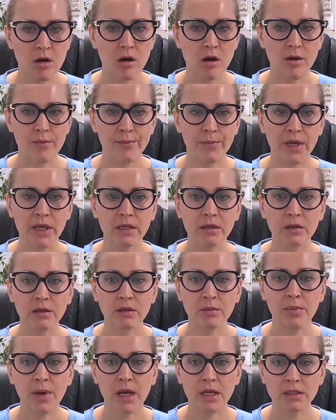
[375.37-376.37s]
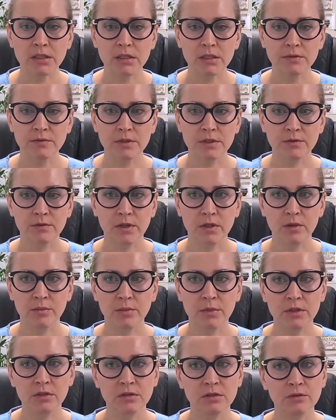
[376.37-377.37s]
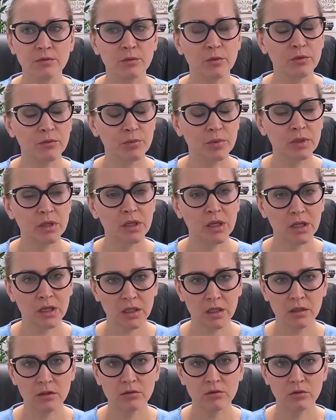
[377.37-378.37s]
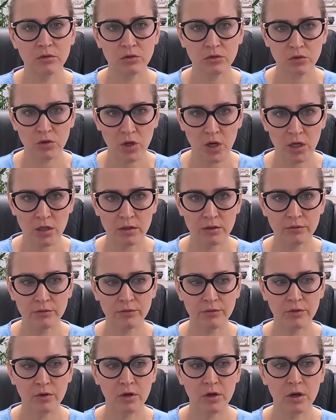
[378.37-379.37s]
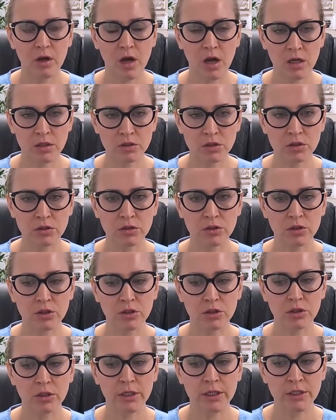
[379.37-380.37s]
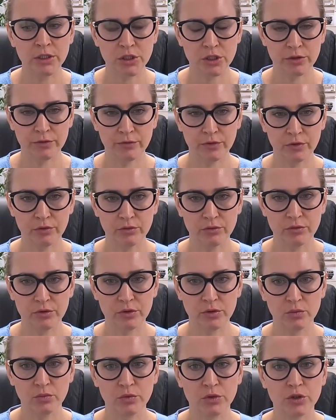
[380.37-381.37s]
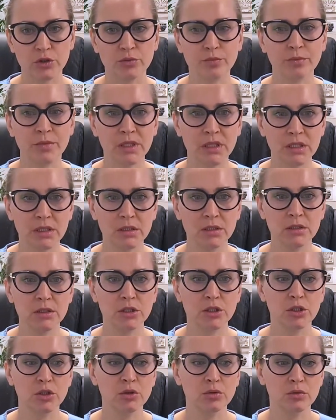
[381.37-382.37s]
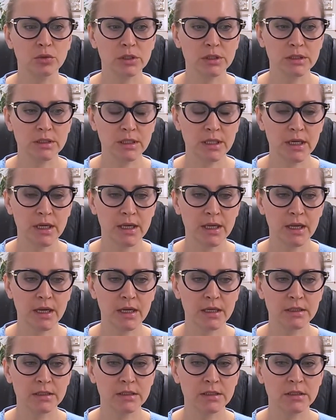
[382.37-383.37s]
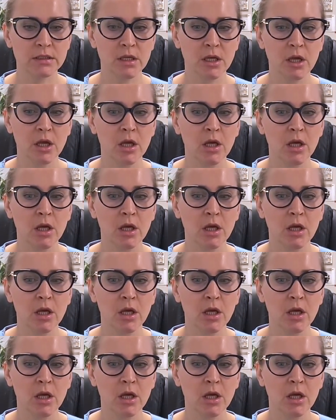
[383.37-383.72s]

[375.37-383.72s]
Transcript: Another positive development is that we've been getting a lot of consular interviews, which means USCIS,